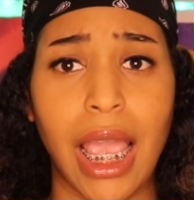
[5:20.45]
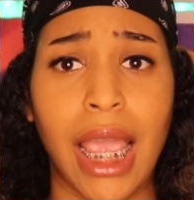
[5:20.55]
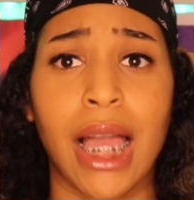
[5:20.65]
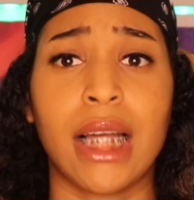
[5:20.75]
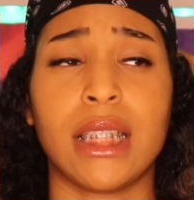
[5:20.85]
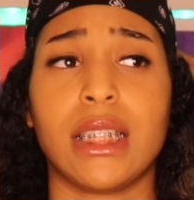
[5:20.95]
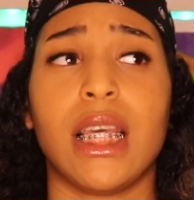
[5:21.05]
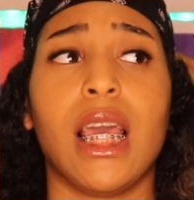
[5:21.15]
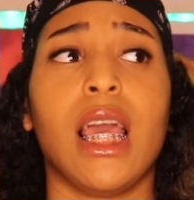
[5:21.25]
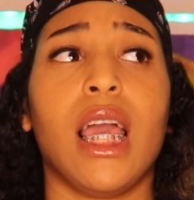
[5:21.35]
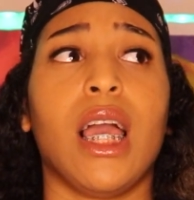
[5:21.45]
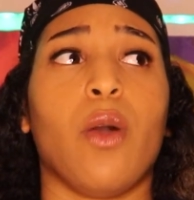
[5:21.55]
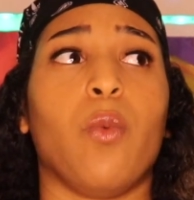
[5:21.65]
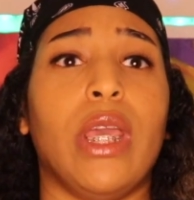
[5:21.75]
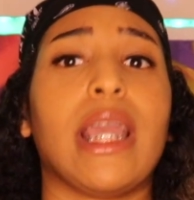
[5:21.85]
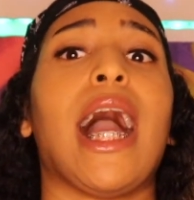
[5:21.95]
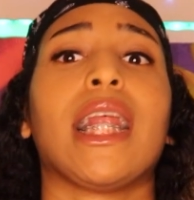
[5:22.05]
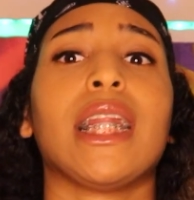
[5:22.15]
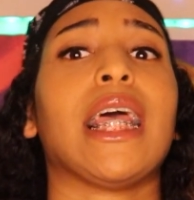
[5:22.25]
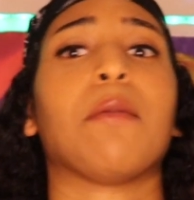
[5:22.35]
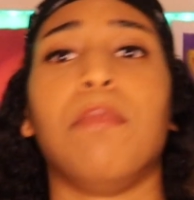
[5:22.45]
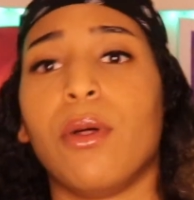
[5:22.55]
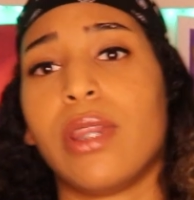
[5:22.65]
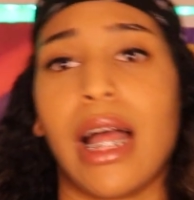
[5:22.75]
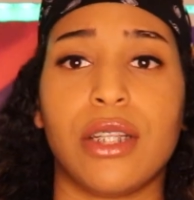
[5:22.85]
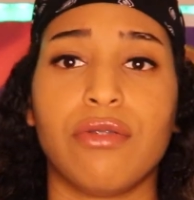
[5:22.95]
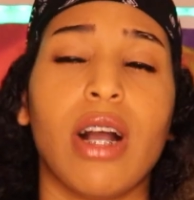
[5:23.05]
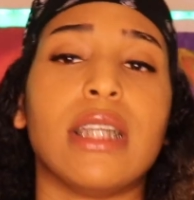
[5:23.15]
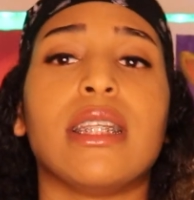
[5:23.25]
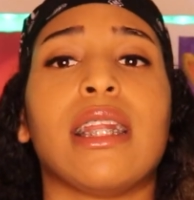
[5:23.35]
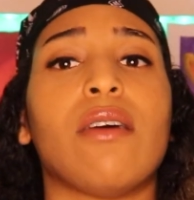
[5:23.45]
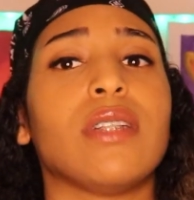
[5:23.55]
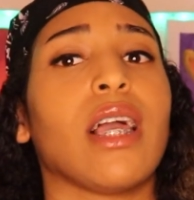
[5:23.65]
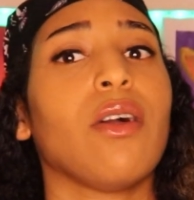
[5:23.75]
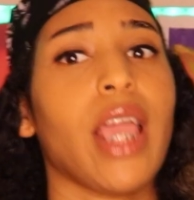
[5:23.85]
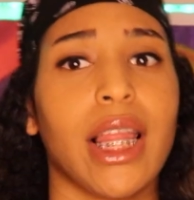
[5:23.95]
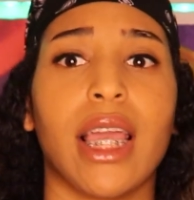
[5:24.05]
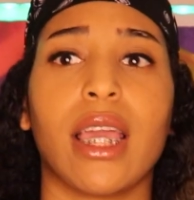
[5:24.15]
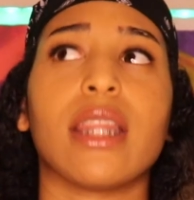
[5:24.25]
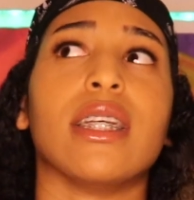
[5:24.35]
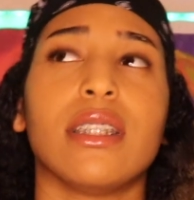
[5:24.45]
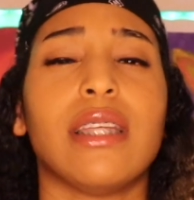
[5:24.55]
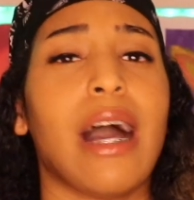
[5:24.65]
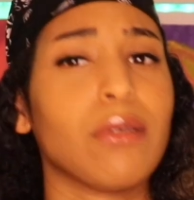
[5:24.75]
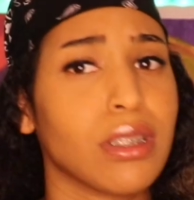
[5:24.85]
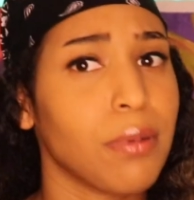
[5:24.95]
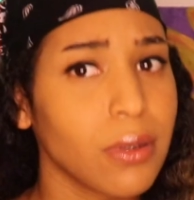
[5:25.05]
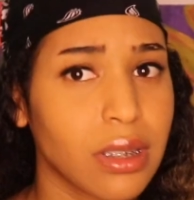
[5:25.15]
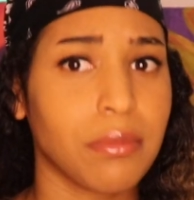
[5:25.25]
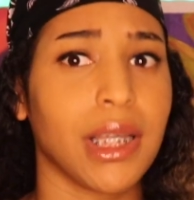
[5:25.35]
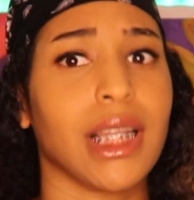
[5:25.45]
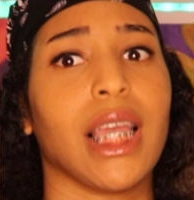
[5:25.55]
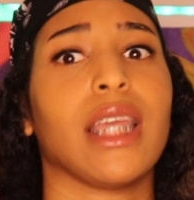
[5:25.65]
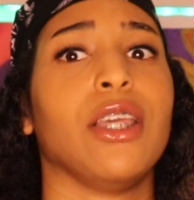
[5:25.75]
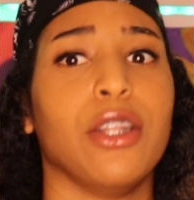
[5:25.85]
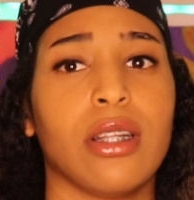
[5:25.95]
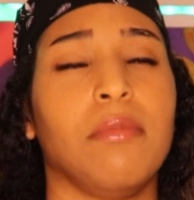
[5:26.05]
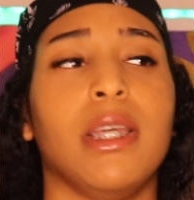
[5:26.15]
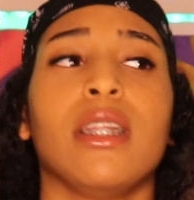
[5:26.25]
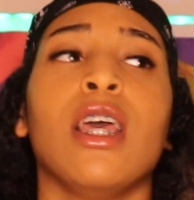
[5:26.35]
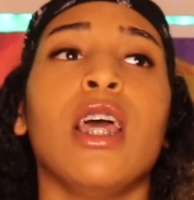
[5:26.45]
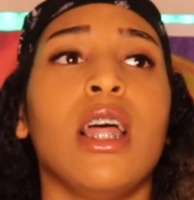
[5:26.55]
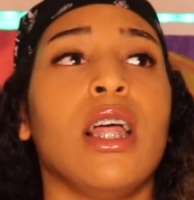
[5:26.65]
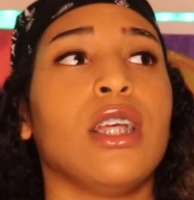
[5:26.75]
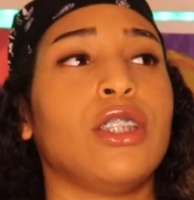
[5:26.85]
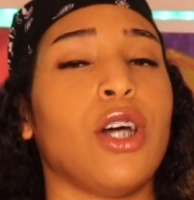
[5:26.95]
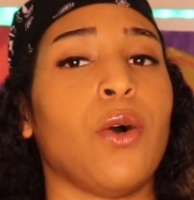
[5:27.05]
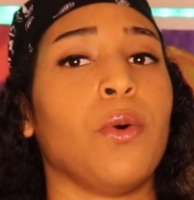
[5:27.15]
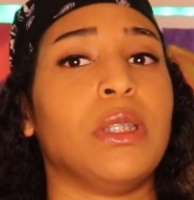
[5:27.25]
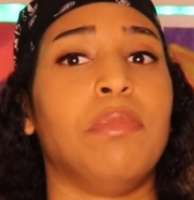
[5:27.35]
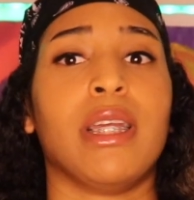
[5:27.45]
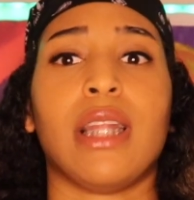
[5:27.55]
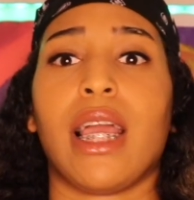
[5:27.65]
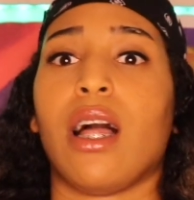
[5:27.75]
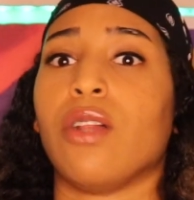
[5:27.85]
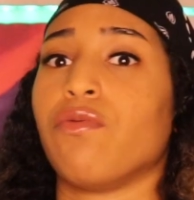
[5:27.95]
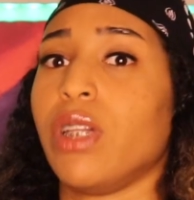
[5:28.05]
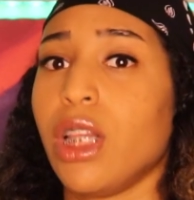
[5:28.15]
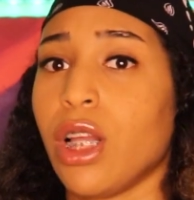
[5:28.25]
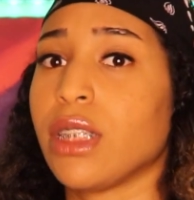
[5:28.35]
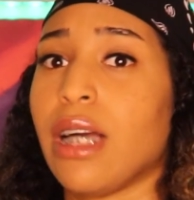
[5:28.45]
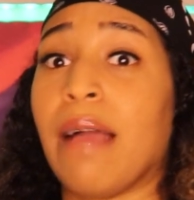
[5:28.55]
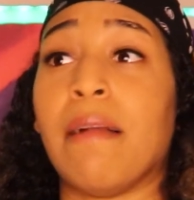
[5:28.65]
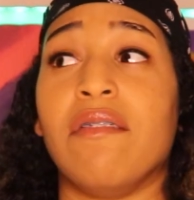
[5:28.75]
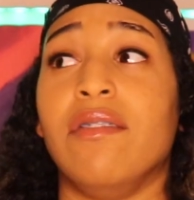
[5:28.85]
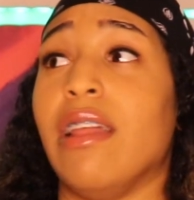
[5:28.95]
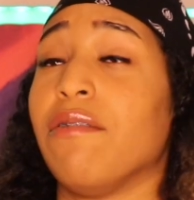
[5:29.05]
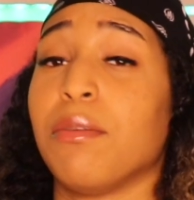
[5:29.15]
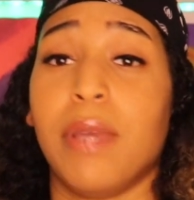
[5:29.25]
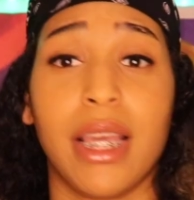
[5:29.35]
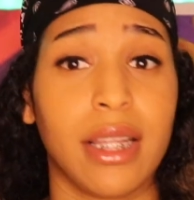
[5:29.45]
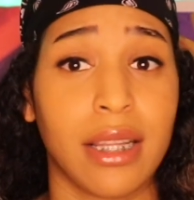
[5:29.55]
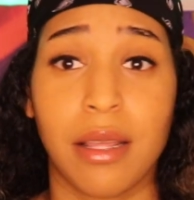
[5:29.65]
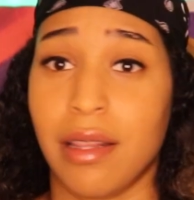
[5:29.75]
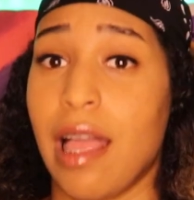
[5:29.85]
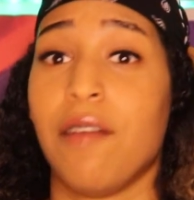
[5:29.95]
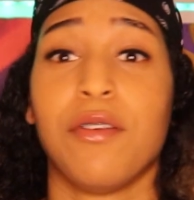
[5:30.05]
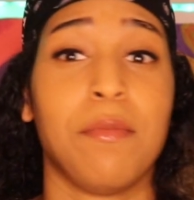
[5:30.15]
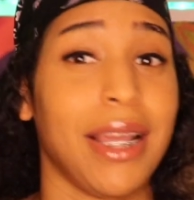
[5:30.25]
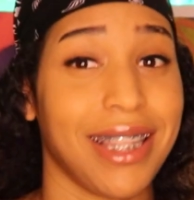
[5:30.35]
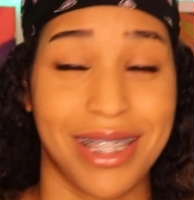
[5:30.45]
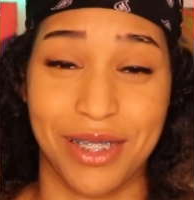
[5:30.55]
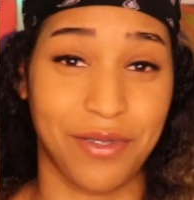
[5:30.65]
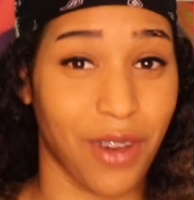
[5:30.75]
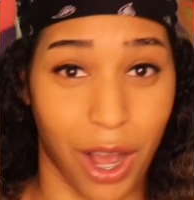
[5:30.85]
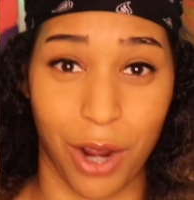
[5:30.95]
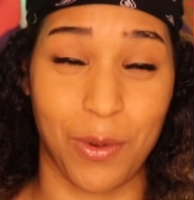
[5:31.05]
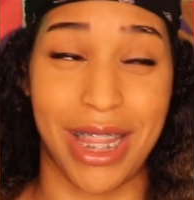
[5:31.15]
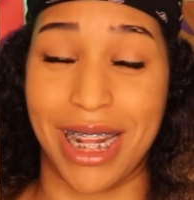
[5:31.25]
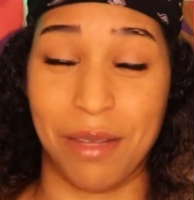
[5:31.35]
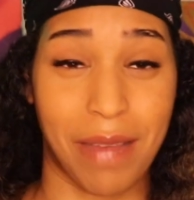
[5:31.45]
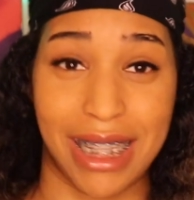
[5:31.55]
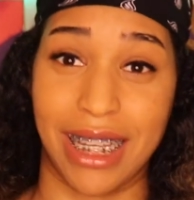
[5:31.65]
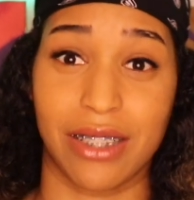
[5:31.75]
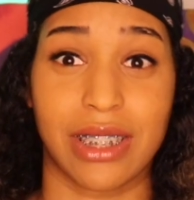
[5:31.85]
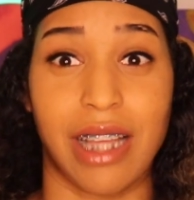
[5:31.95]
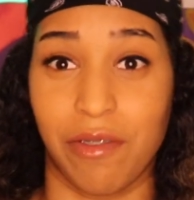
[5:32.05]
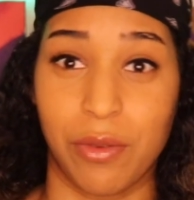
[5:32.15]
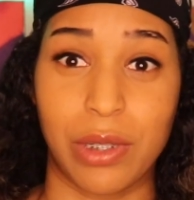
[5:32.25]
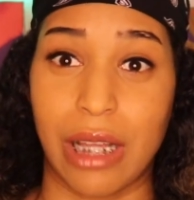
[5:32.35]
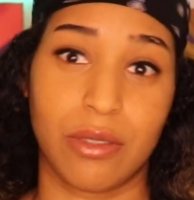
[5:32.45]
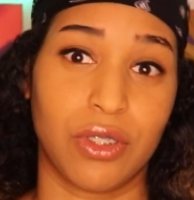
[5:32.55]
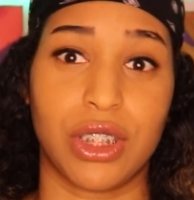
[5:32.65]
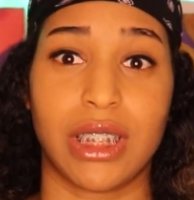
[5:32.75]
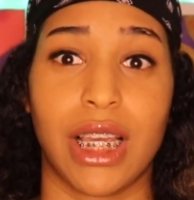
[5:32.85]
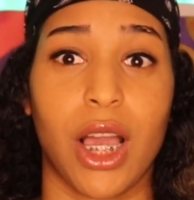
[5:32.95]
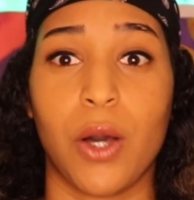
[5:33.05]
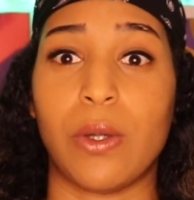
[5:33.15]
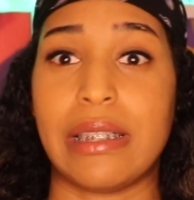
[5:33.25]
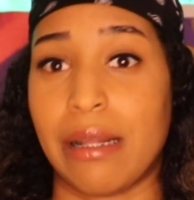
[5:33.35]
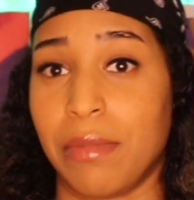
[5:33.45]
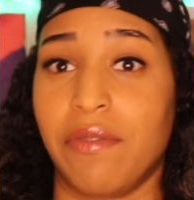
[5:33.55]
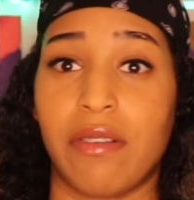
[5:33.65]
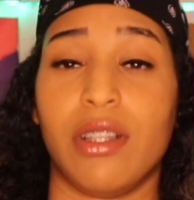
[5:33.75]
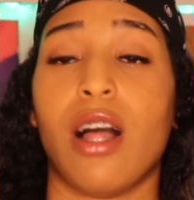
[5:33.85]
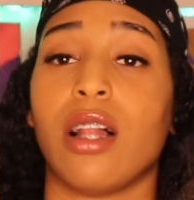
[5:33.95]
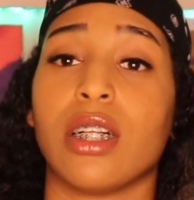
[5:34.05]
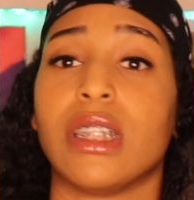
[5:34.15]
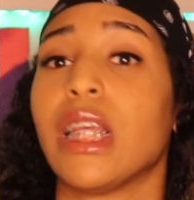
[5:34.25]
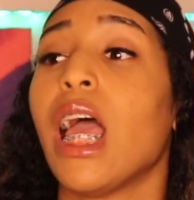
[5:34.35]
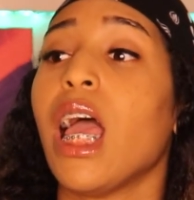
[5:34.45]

And we kind of like built that trust, and I was like, okay, like this is how it's supposed to be, like, you know what I mean? So it's been like a really long time. I've never made it this far with anybody else, because everyone else was just like, oh, send me $50